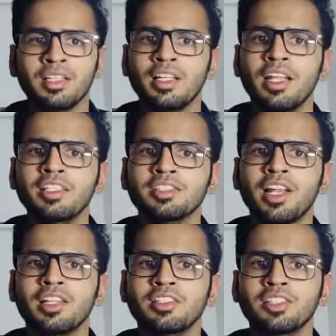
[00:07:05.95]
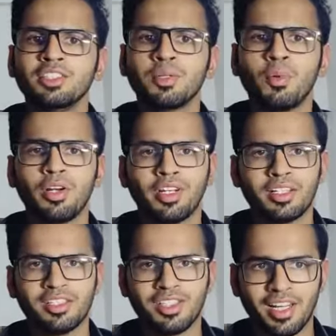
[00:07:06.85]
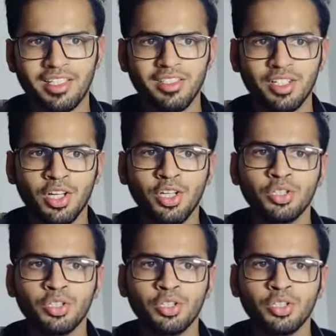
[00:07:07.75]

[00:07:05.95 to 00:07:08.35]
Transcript: The next challenge is the political challenge.